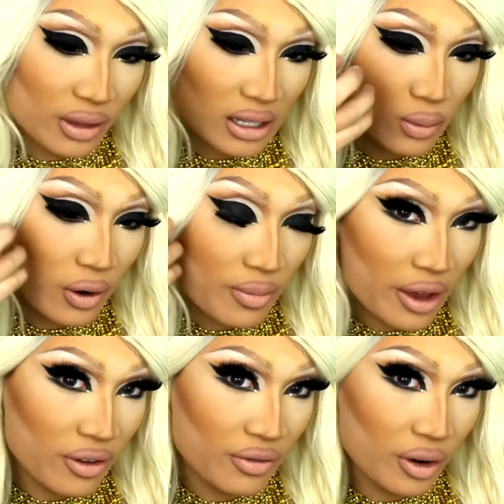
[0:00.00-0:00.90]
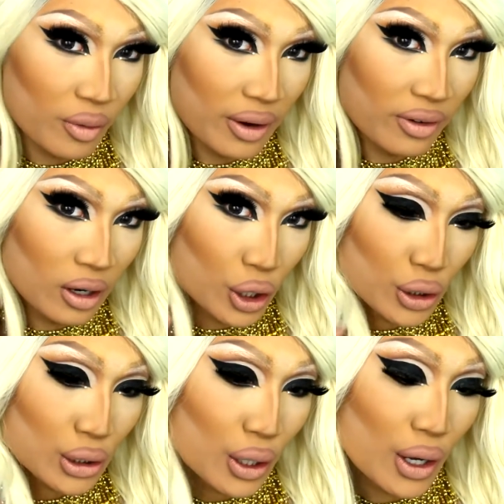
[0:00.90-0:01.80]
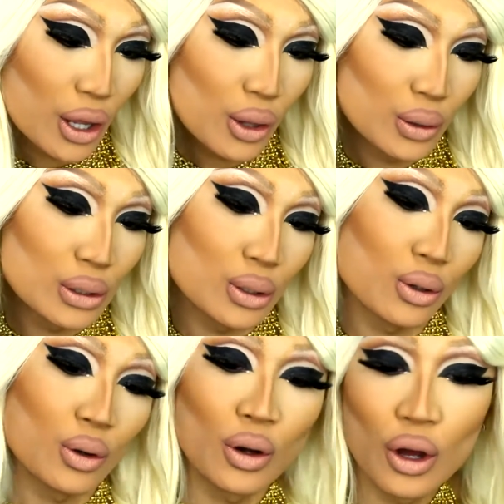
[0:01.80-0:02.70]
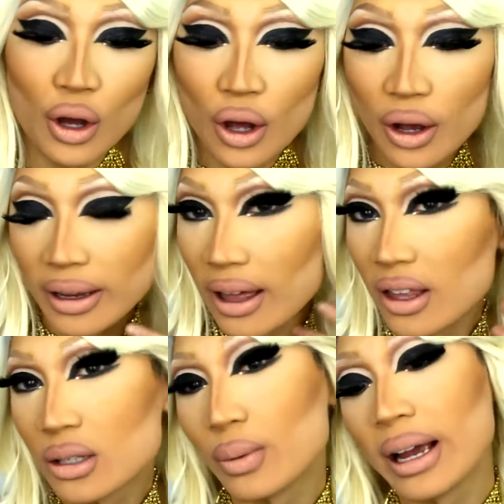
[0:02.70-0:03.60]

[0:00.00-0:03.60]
That's one of my favorite Raven looks, so I thought to get this wig